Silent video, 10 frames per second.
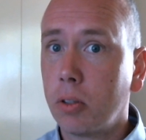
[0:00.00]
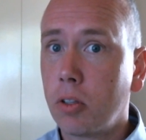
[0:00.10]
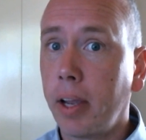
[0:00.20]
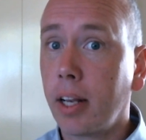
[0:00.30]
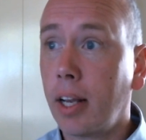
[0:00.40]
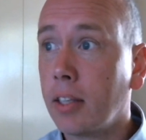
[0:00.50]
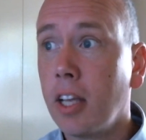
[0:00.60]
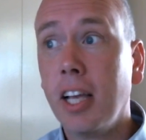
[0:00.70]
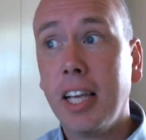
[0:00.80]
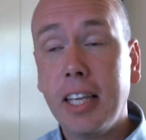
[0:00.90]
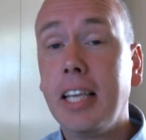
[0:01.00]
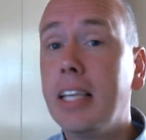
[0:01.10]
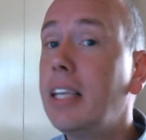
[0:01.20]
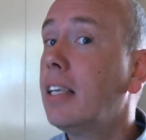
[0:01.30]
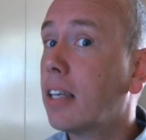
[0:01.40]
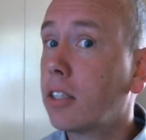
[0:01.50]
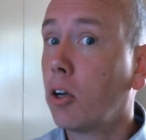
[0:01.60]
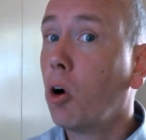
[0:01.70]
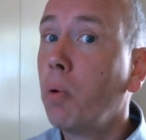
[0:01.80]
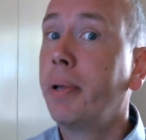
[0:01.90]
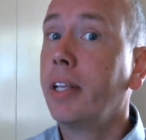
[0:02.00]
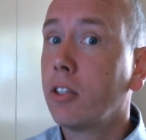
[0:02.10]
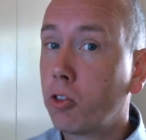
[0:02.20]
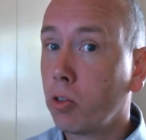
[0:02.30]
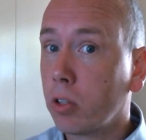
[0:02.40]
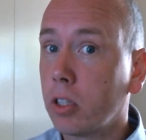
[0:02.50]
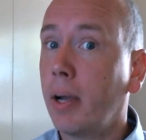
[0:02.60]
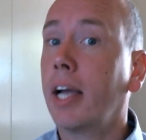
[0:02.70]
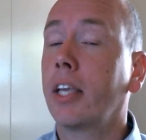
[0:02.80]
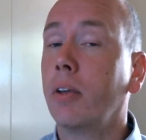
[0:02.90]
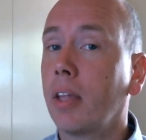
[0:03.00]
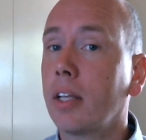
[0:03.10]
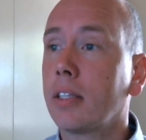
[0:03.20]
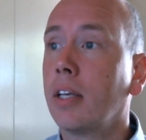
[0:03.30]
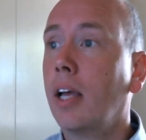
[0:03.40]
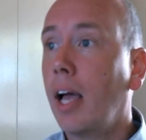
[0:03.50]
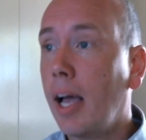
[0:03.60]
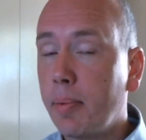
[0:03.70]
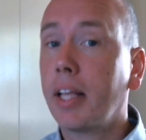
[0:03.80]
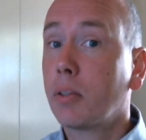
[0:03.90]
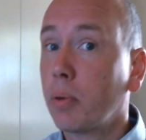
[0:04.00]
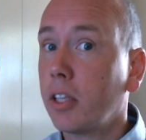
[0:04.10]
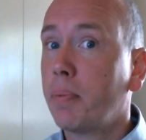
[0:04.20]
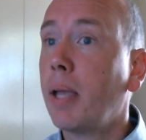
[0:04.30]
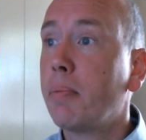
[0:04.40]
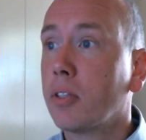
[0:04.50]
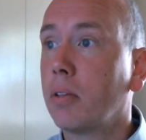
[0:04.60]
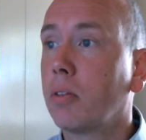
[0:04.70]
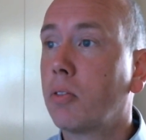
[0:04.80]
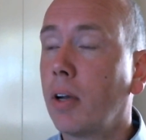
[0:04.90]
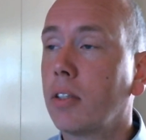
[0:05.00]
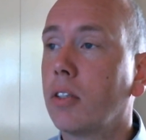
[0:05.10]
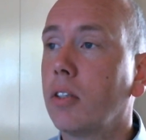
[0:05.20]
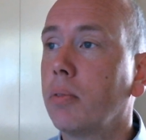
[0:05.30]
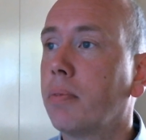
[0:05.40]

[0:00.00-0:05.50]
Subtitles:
to recognize. He has an uphill struggle to argue that, but that's what this paper is trying to do.